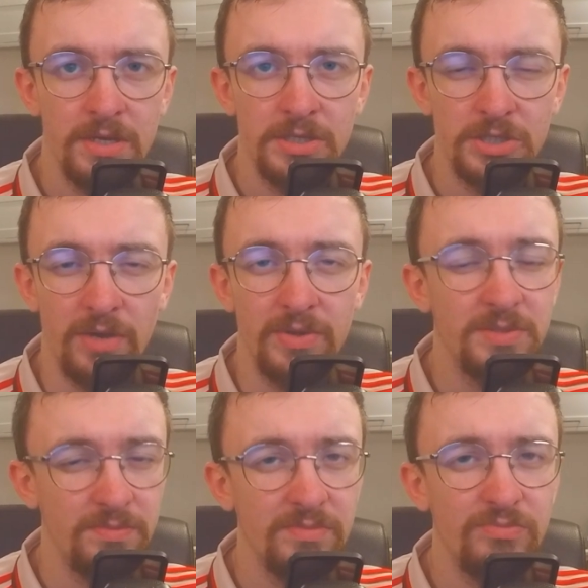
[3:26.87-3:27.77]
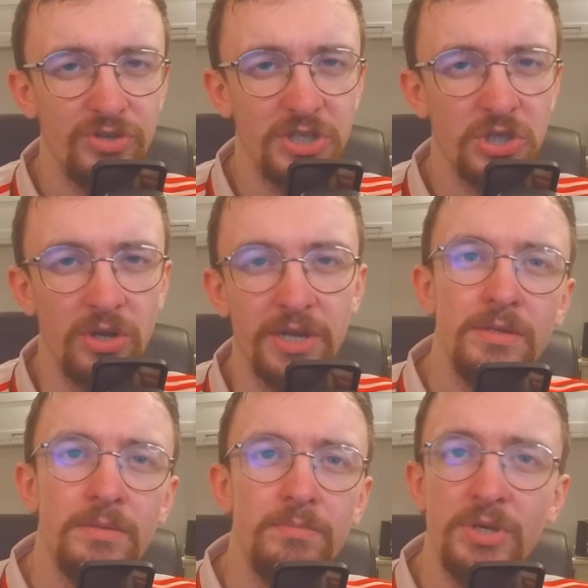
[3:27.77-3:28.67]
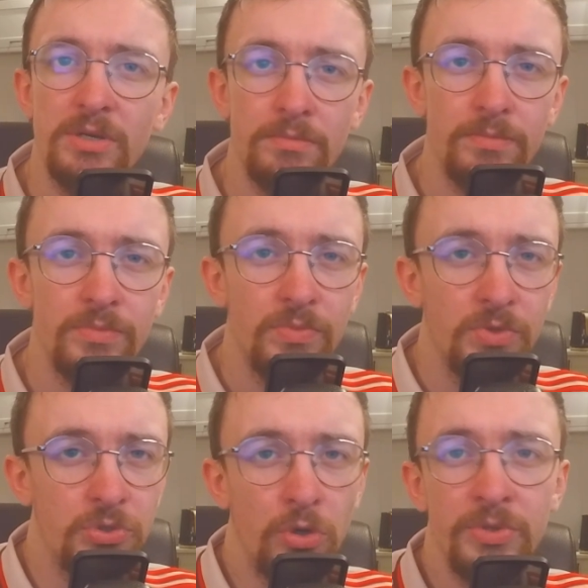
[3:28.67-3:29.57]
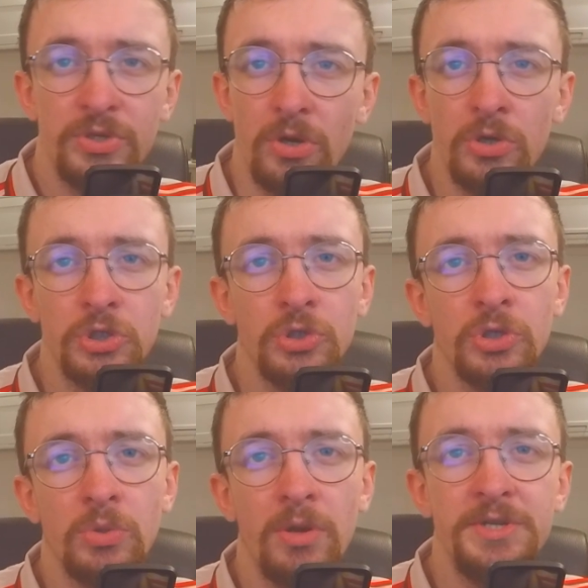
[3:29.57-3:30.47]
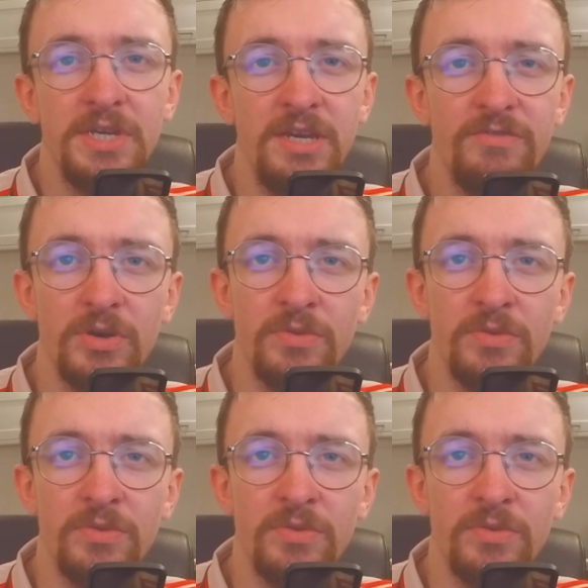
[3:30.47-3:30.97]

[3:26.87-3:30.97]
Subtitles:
so it's pretty solid. But Dortmund aren't short on quality either, with the